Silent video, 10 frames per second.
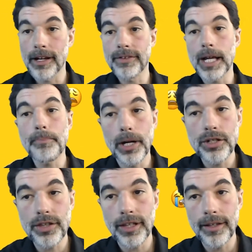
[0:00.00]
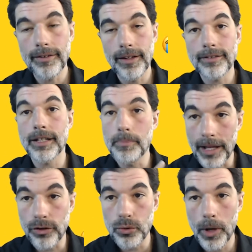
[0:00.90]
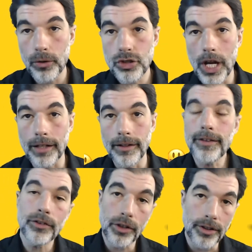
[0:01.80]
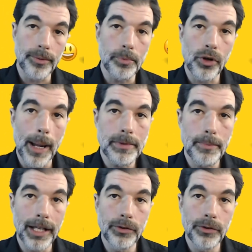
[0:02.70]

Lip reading: And I've got a bunch of these listed in my Zoom host checklist. You can subscribe to my